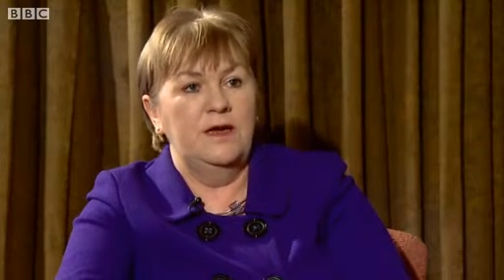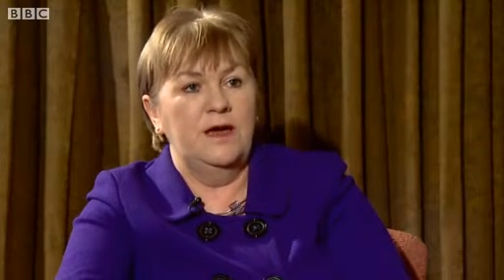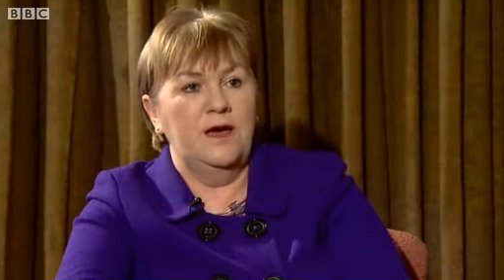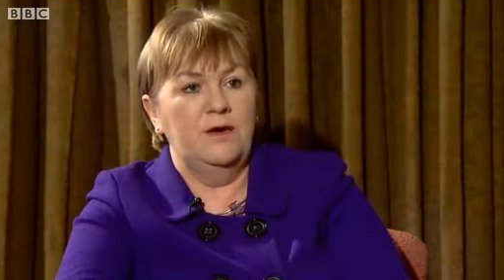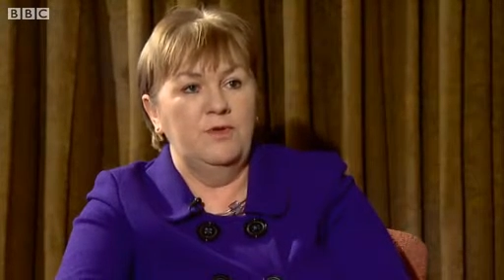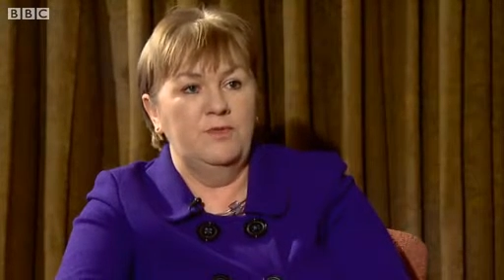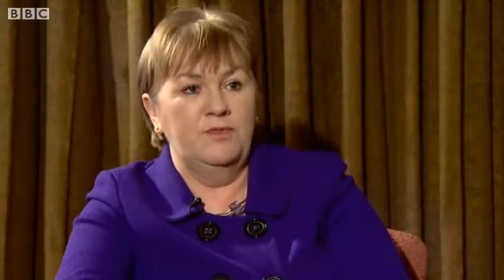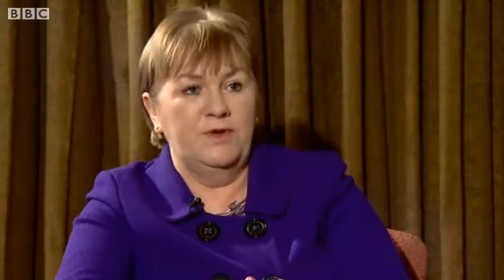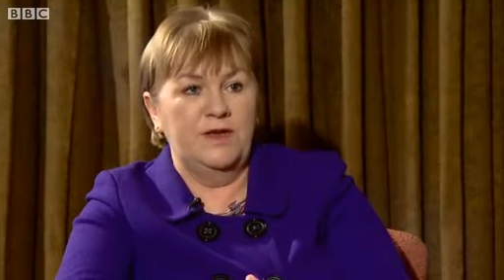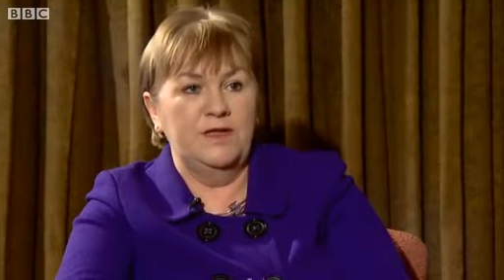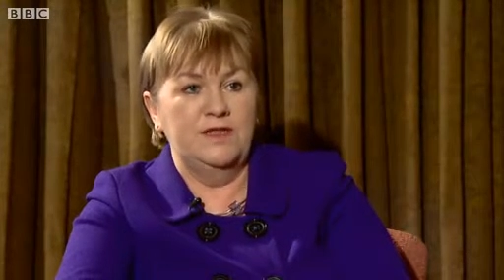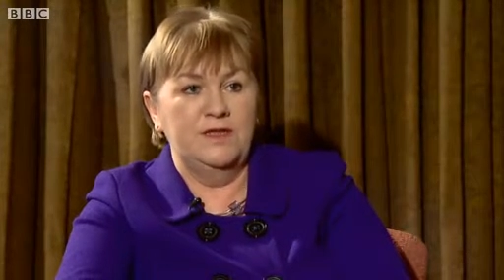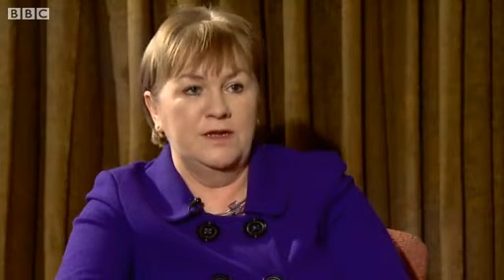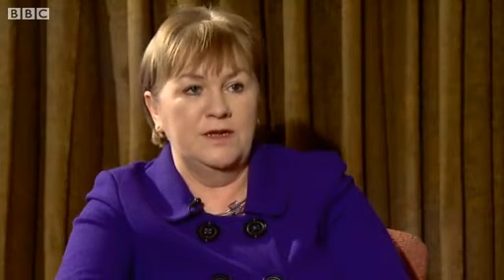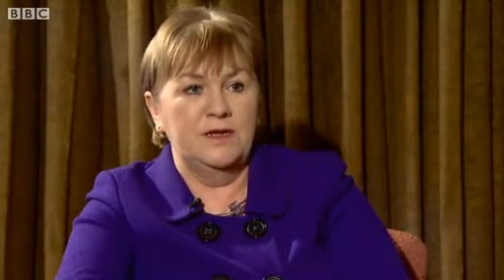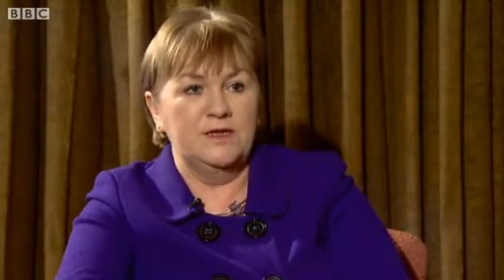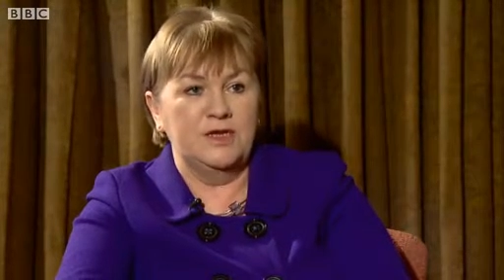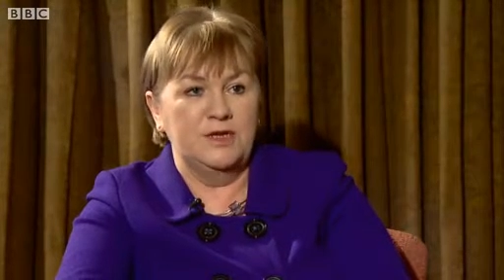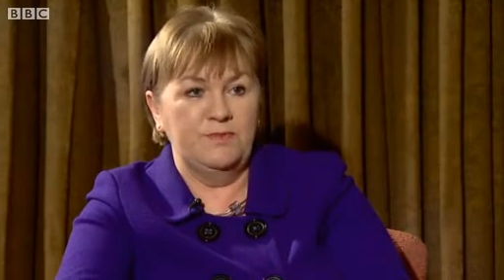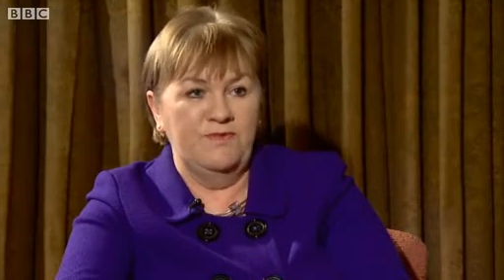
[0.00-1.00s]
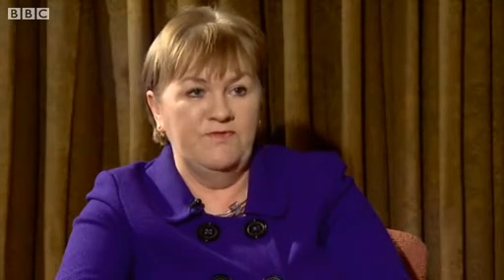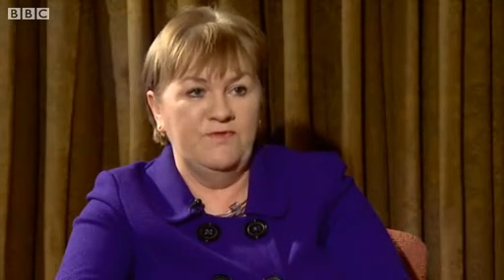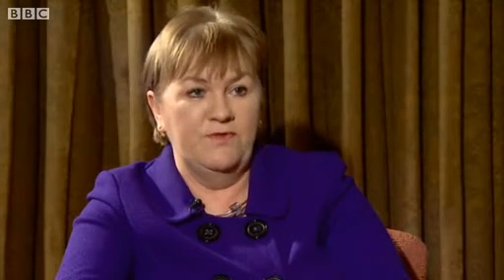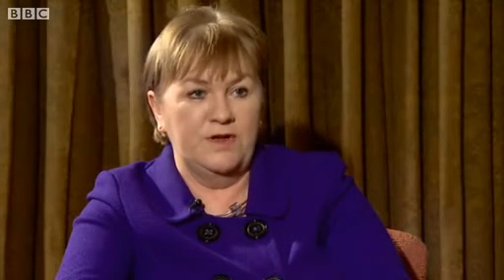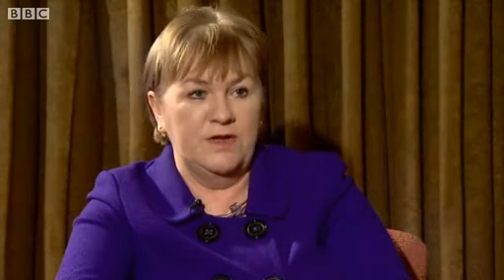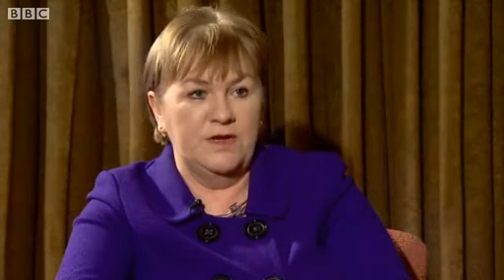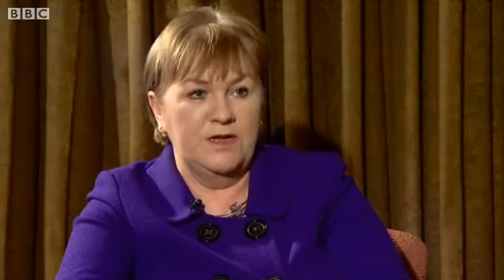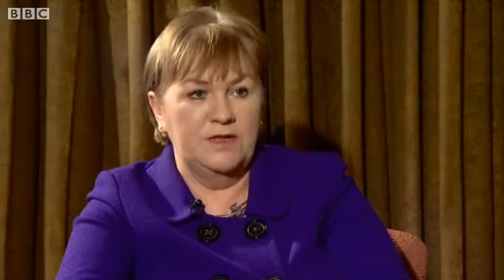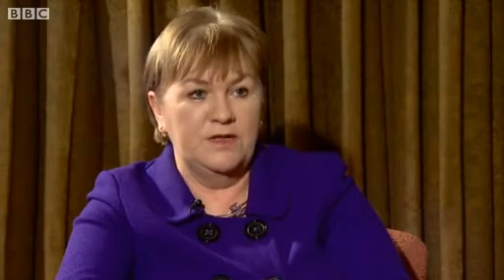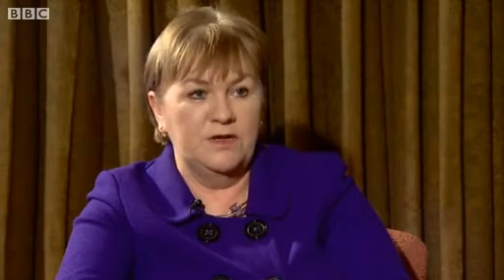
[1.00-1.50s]
I would be writing the letters
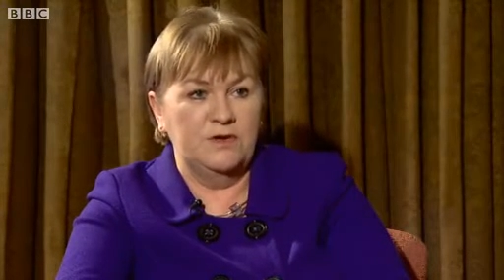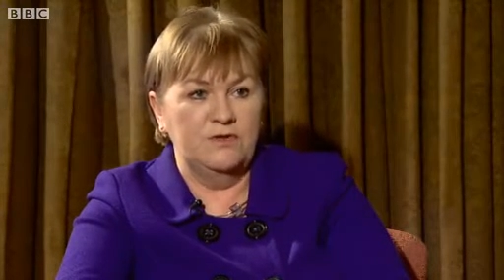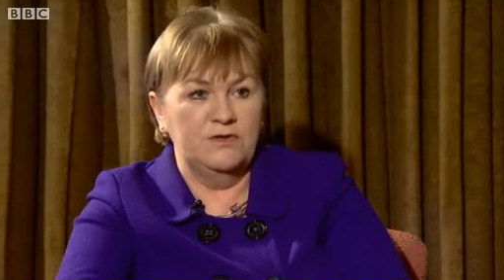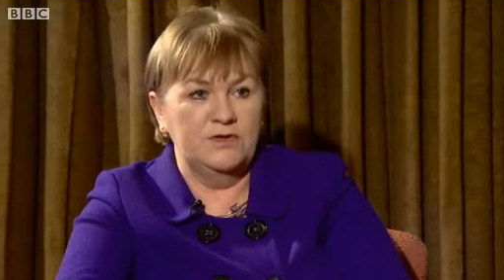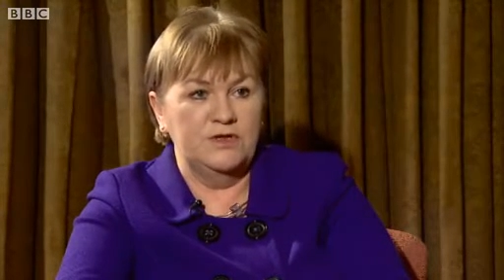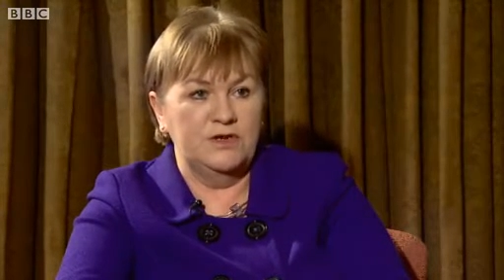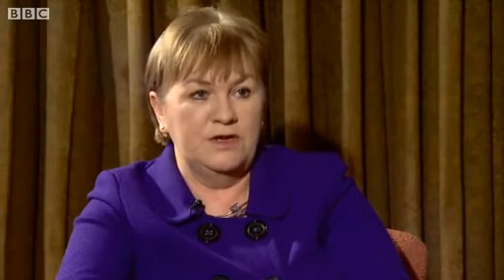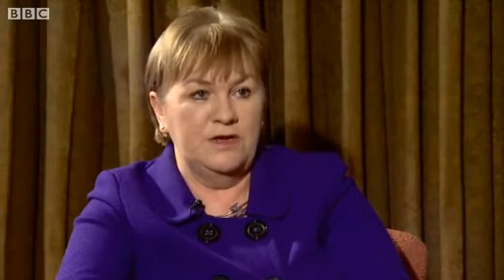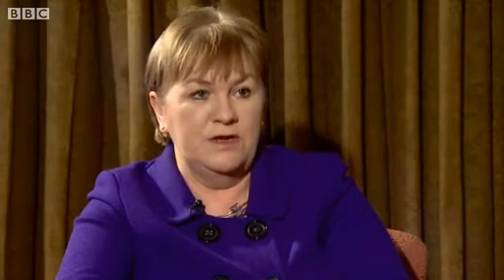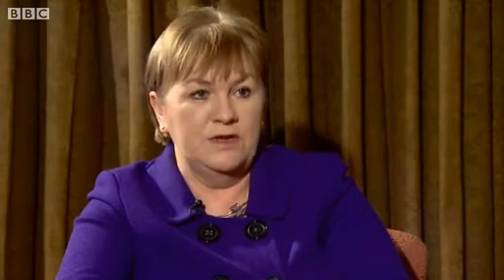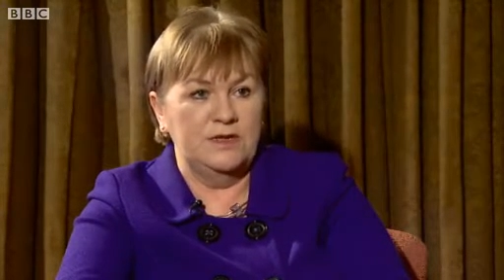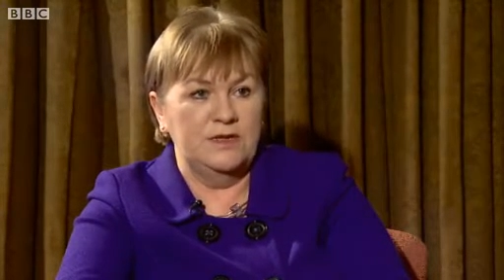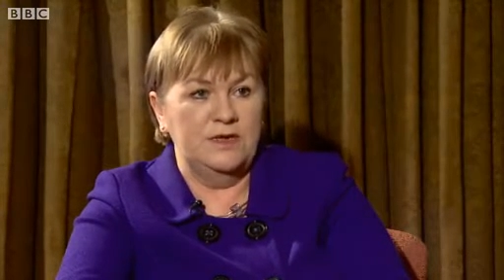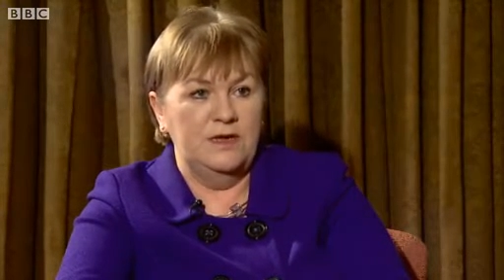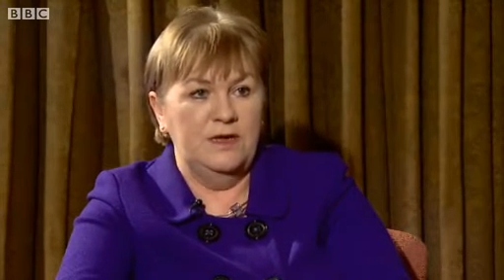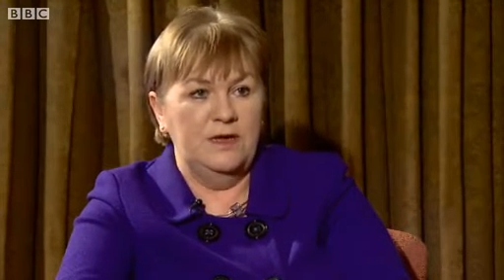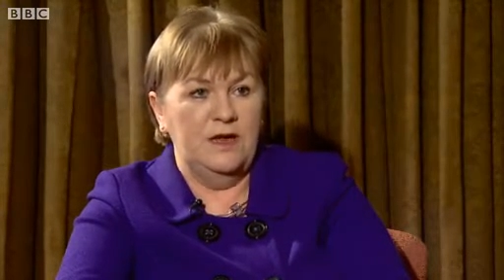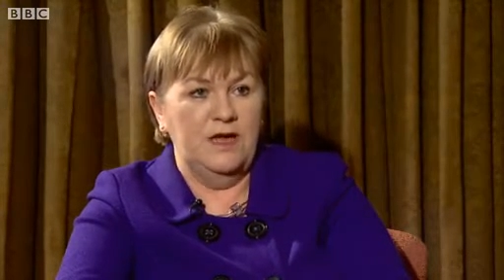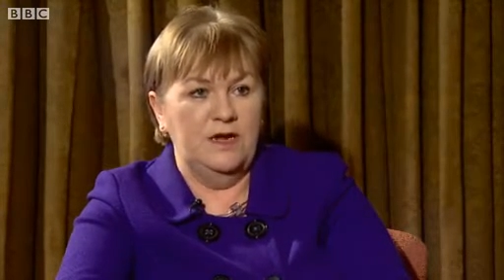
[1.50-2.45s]
before I let the contract,